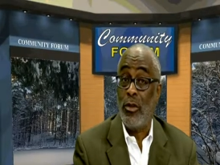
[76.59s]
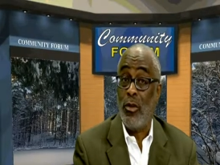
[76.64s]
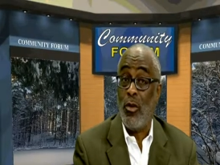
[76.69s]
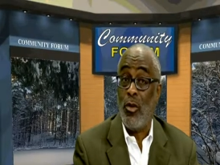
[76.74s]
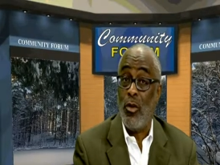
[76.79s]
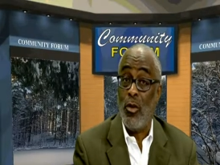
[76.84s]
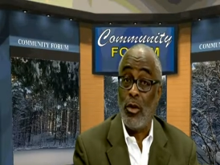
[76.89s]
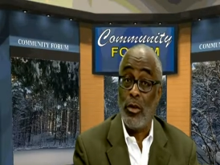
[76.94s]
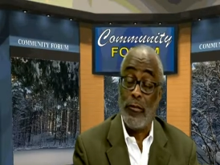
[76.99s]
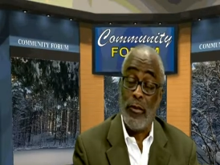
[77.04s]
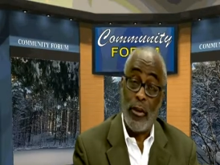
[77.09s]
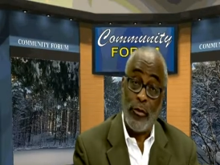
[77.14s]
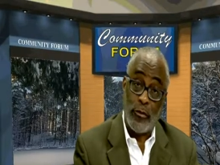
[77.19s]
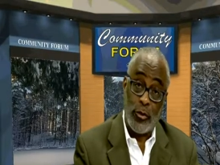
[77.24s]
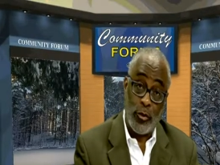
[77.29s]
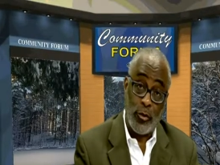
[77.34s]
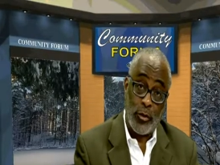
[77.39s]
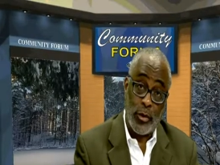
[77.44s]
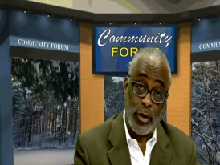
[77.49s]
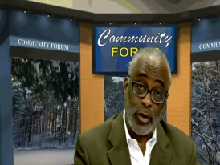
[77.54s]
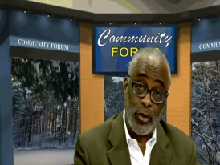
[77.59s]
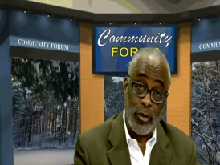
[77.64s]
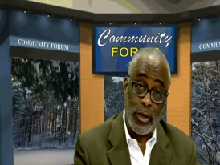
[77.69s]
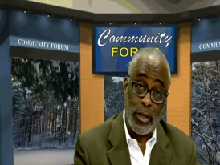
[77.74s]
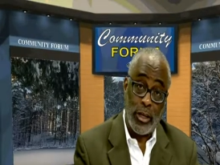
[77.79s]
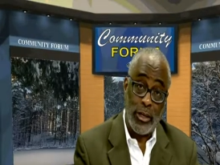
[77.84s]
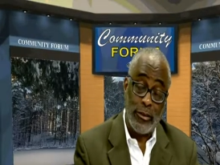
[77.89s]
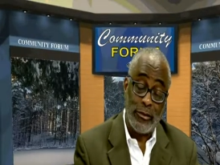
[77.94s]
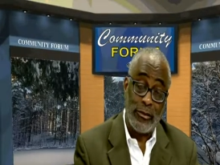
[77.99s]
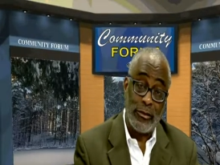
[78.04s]
all of our viewing
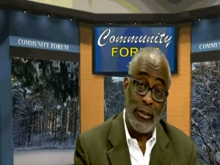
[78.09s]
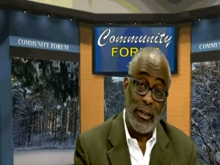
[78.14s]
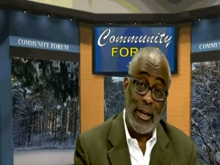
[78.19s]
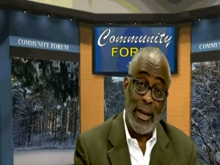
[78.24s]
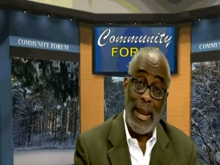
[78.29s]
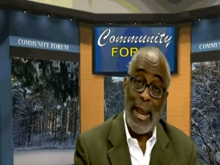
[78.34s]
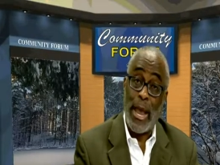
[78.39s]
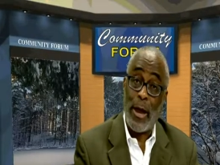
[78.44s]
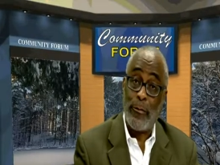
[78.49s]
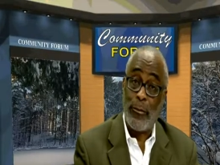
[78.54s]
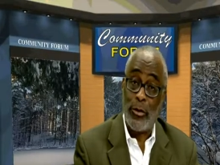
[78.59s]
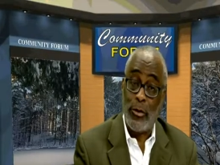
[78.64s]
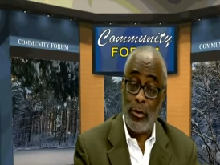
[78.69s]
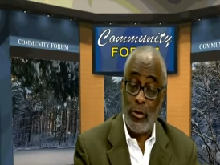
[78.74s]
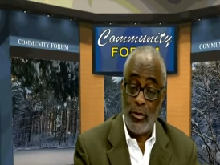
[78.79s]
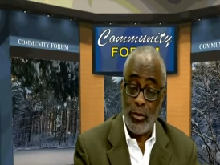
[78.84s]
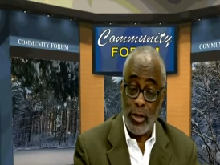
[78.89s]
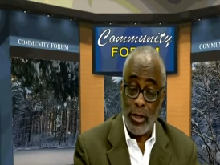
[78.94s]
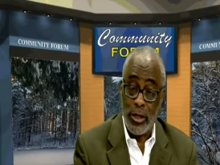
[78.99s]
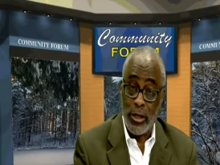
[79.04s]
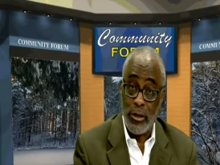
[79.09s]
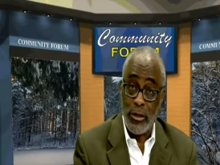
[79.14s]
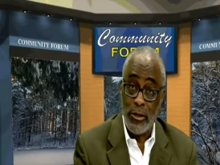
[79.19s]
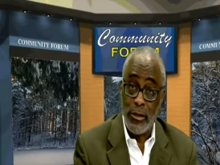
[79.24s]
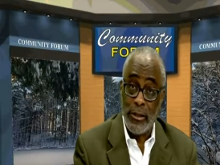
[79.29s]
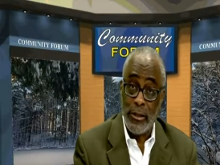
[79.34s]
audience a happy new year.